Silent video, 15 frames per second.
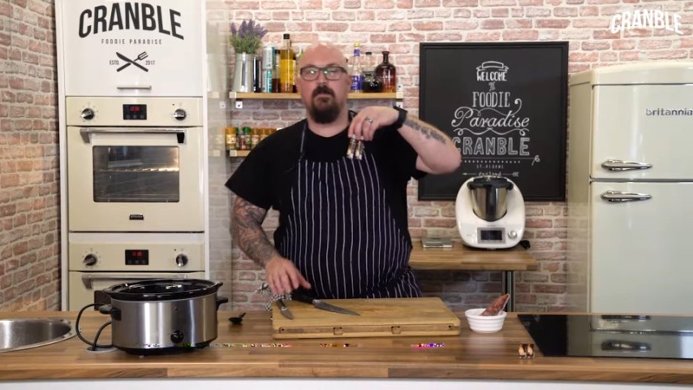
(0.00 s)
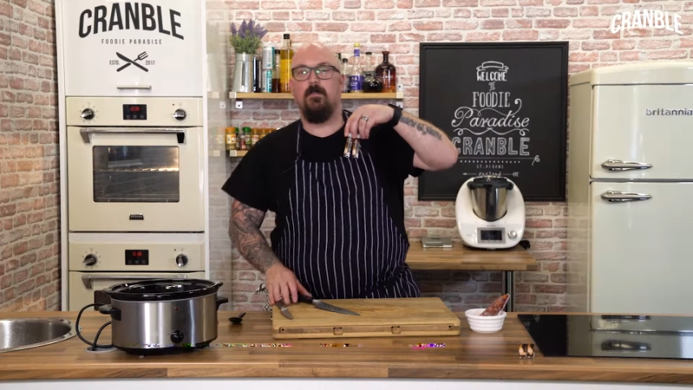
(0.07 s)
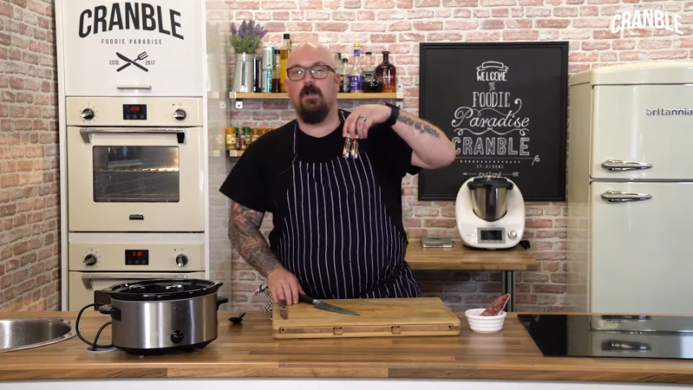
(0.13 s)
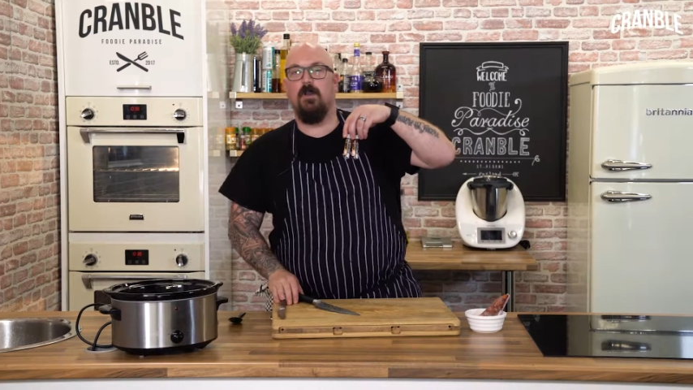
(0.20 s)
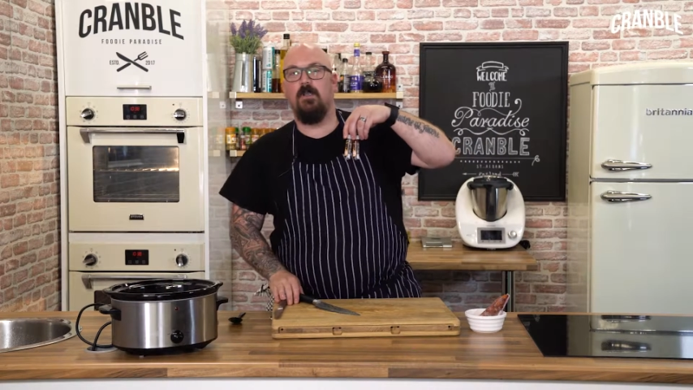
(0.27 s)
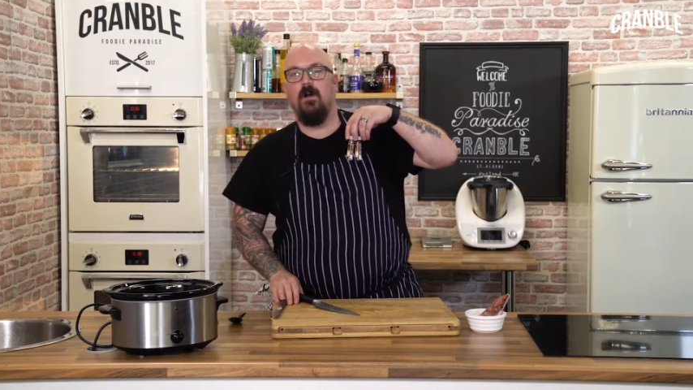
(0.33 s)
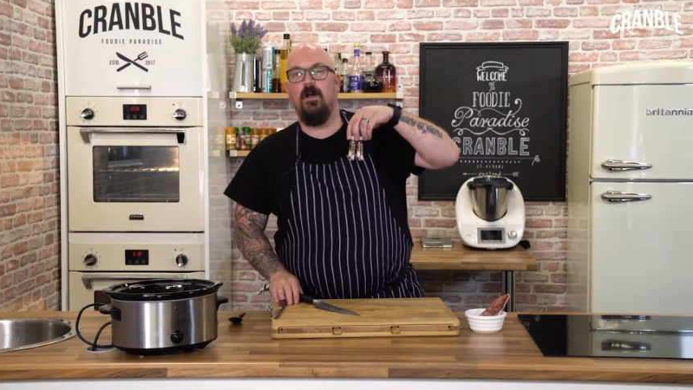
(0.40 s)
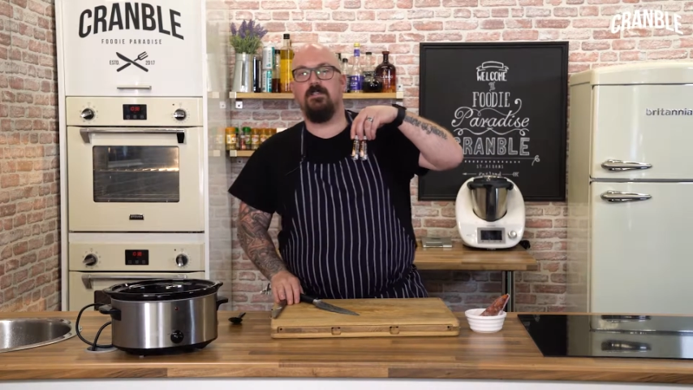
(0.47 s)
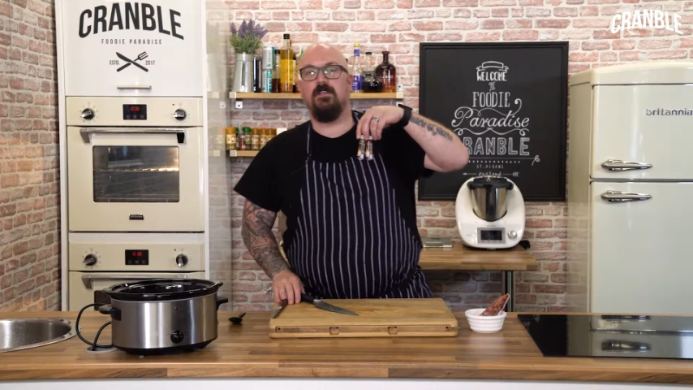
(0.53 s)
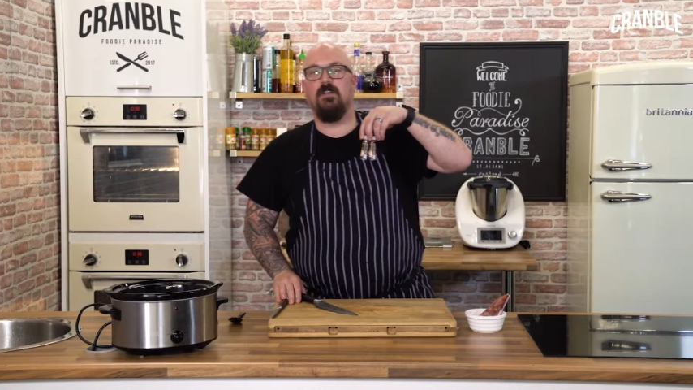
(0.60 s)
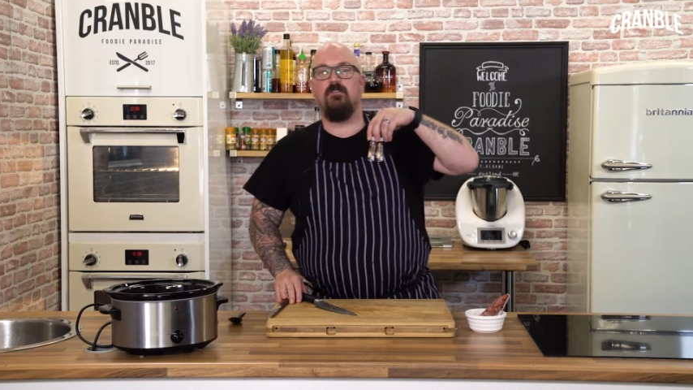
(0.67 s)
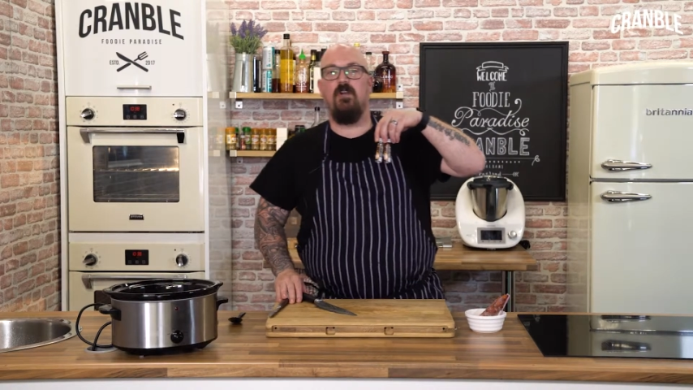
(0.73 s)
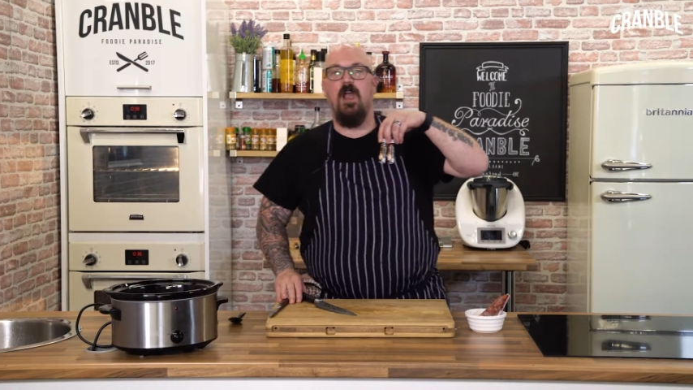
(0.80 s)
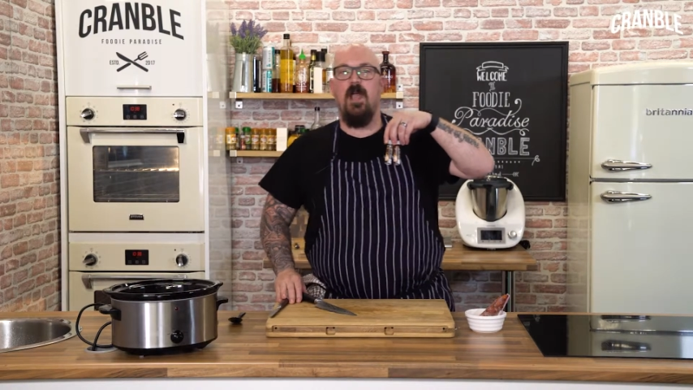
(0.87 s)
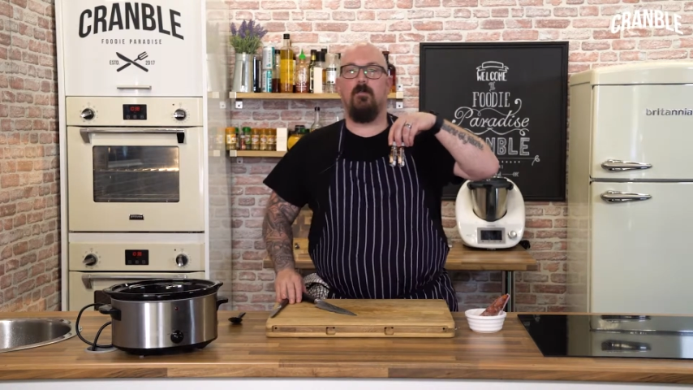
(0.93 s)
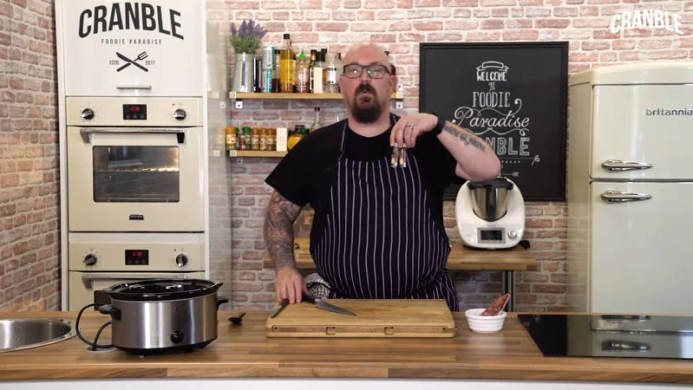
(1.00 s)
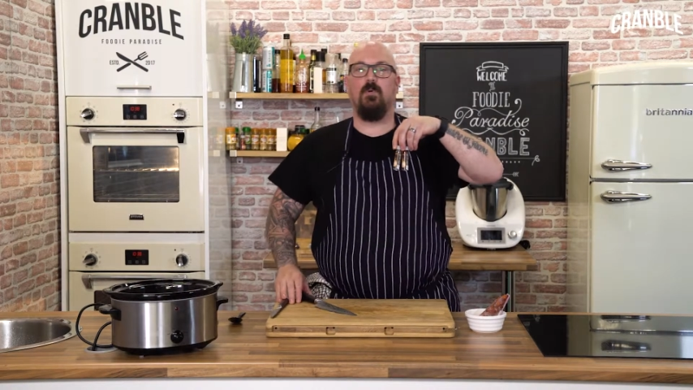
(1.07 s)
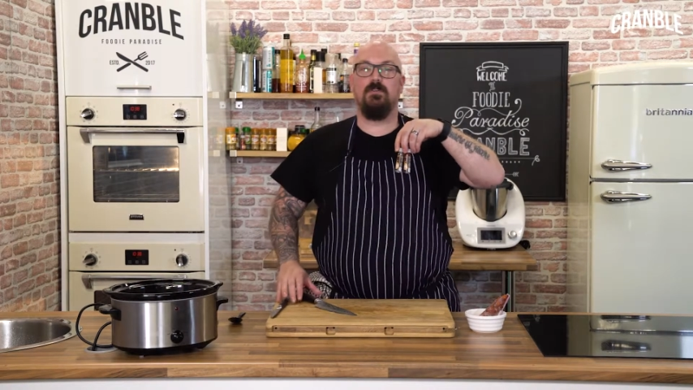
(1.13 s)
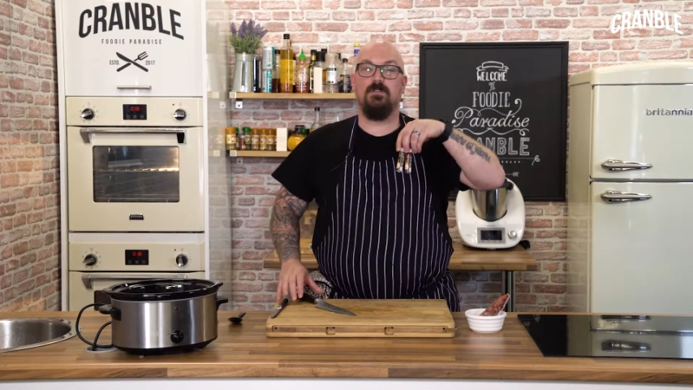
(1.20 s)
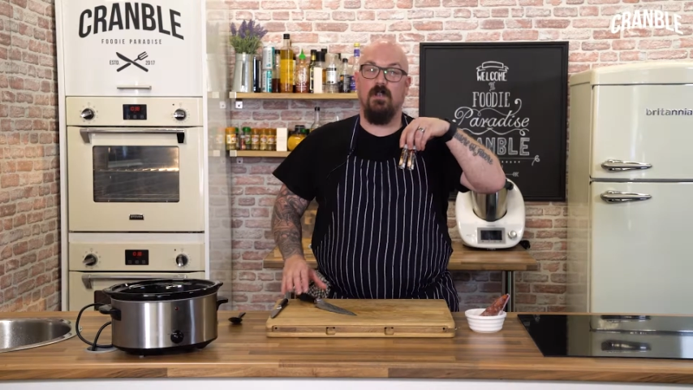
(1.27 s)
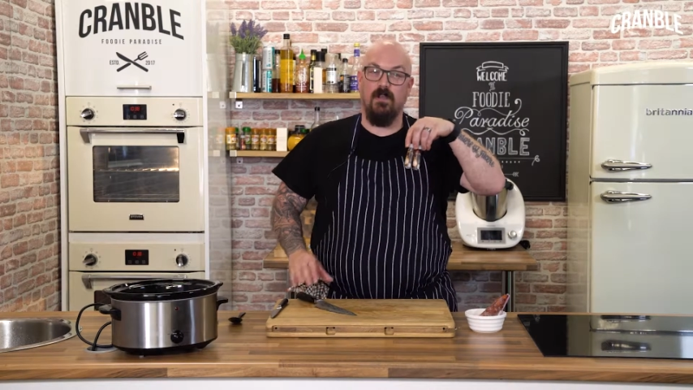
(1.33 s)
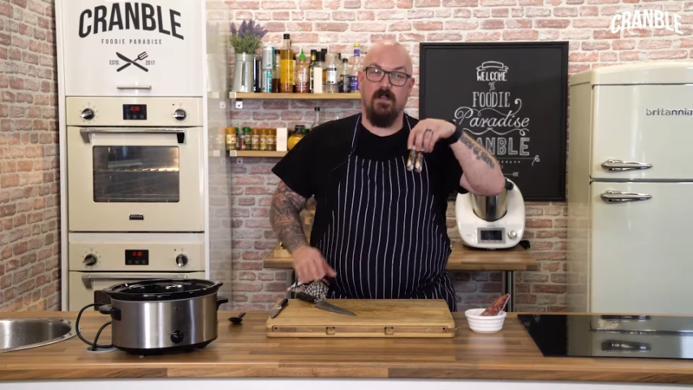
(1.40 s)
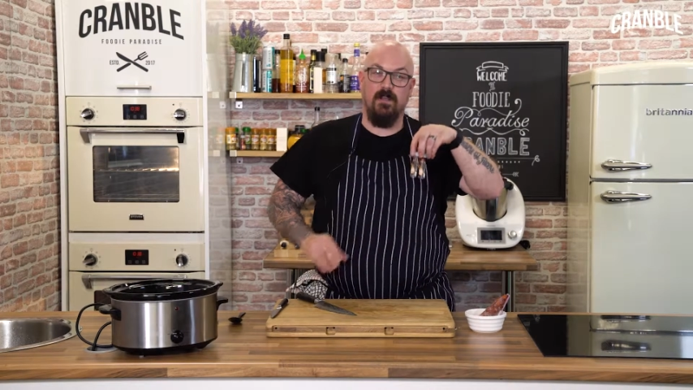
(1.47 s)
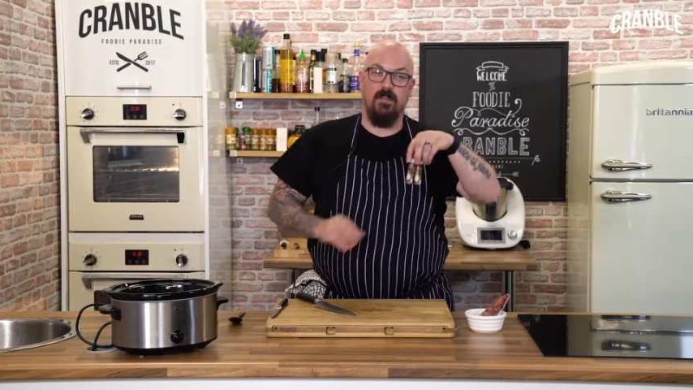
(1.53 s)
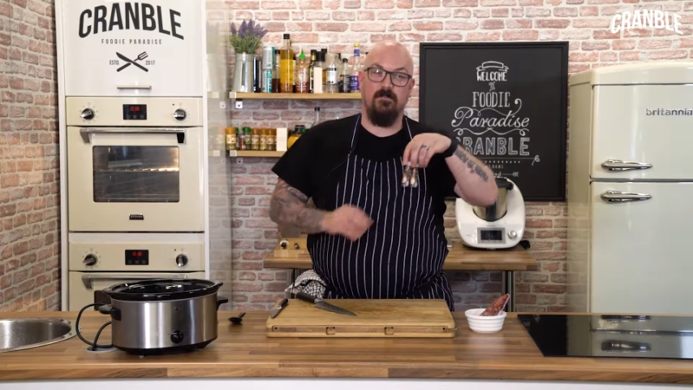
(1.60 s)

by the guys at Cramble, so I'm going to